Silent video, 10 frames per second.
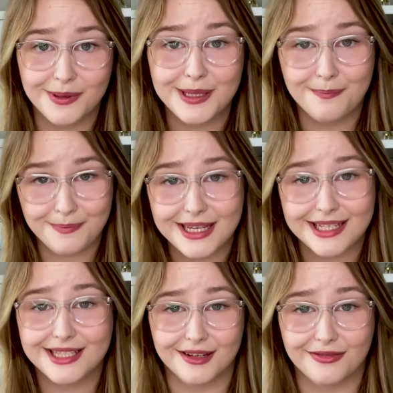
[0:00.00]
the
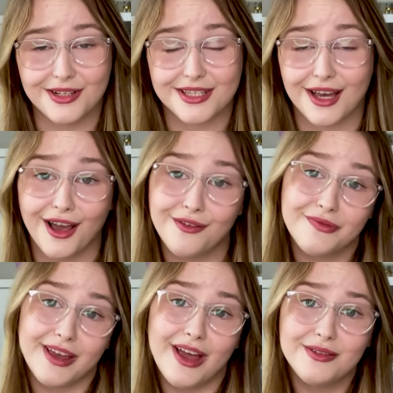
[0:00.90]
biggest difference I've
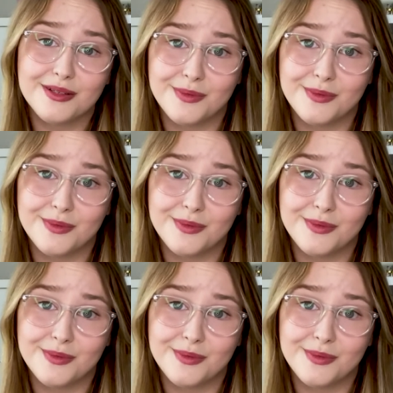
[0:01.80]
found